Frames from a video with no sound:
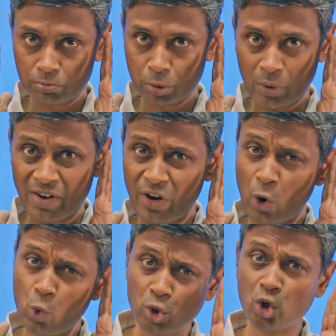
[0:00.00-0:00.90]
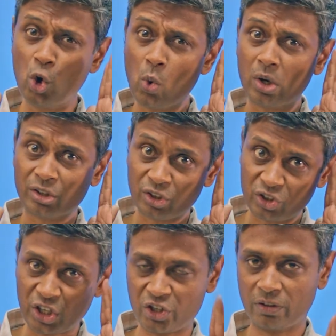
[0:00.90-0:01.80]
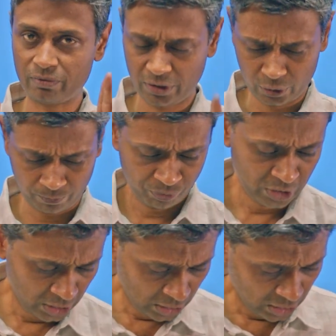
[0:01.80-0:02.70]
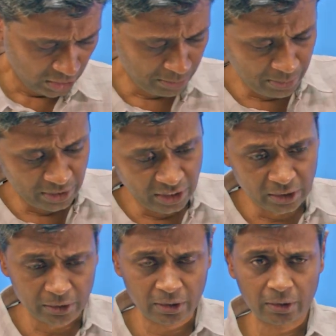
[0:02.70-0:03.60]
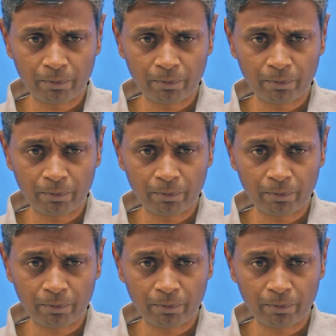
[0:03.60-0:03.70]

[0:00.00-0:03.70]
to have a good go at this section. So in my mind there are